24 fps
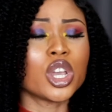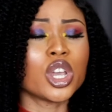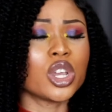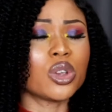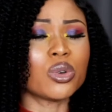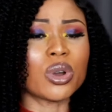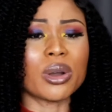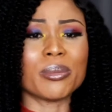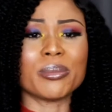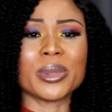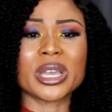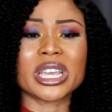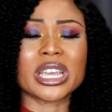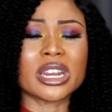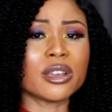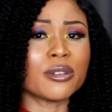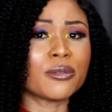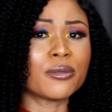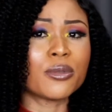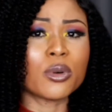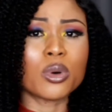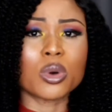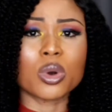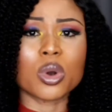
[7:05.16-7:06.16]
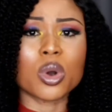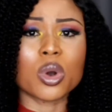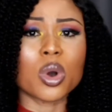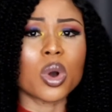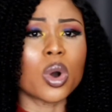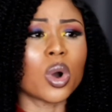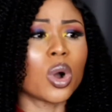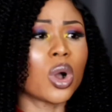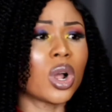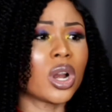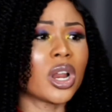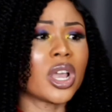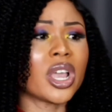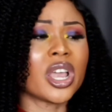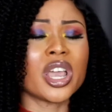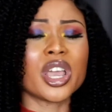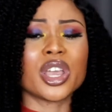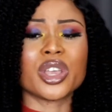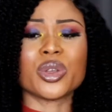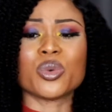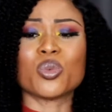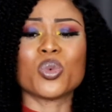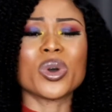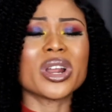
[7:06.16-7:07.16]
you are making a phone call,
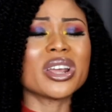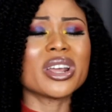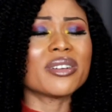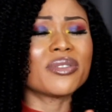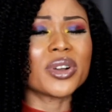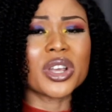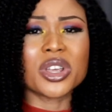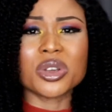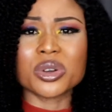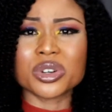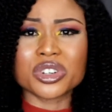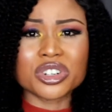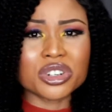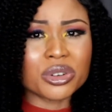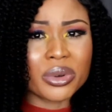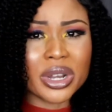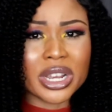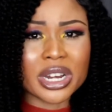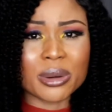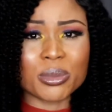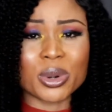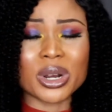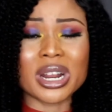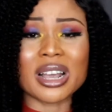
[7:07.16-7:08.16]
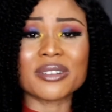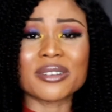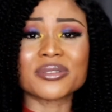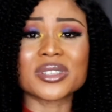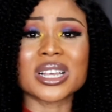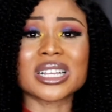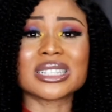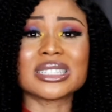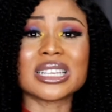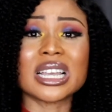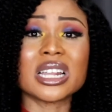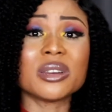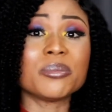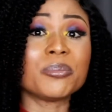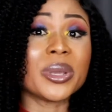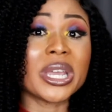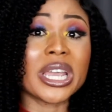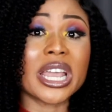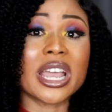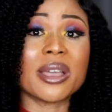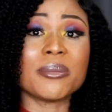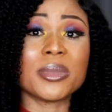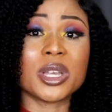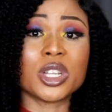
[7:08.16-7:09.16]
whatever you're doing. But after 10
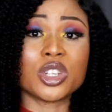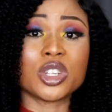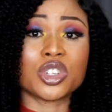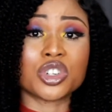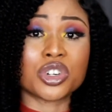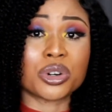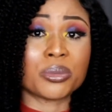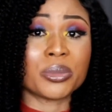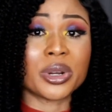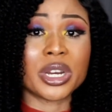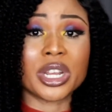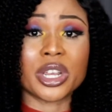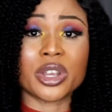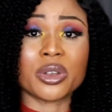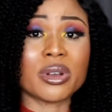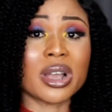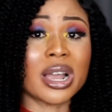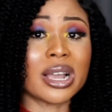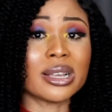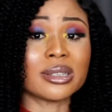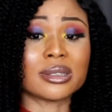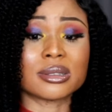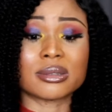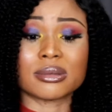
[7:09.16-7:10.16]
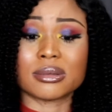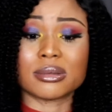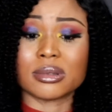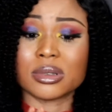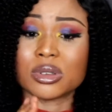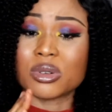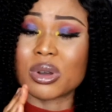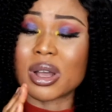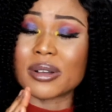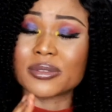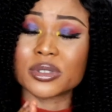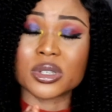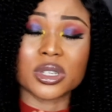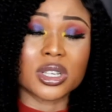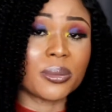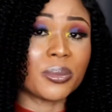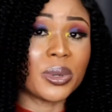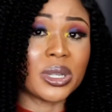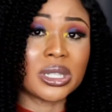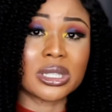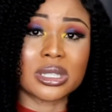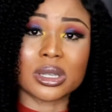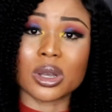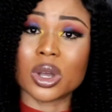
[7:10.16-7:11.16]
p.m. in Germany, you guys, you have to keep
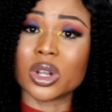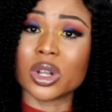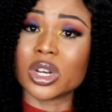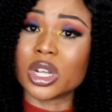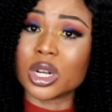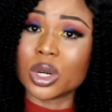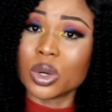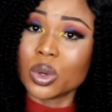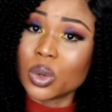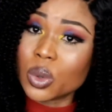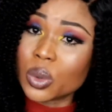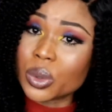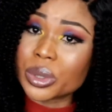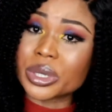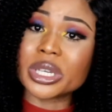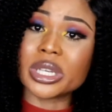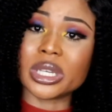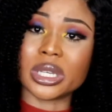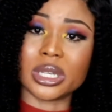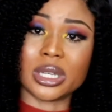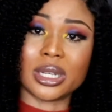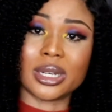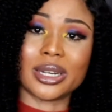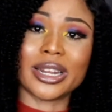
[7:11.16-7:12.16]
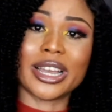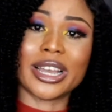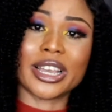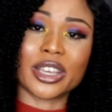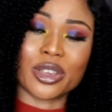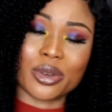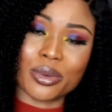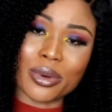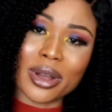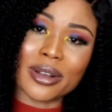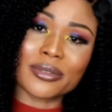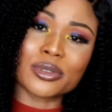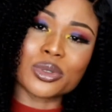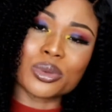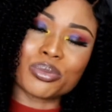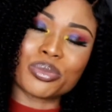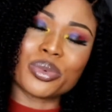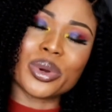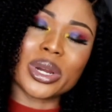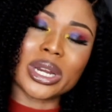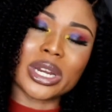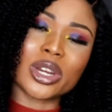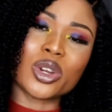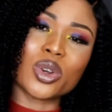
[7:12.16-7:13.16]
it on a low key. Like you have to
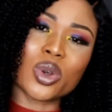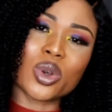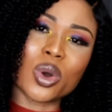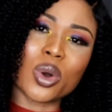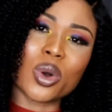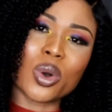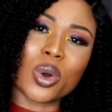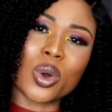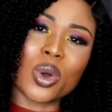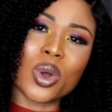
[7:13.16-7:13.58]
bring your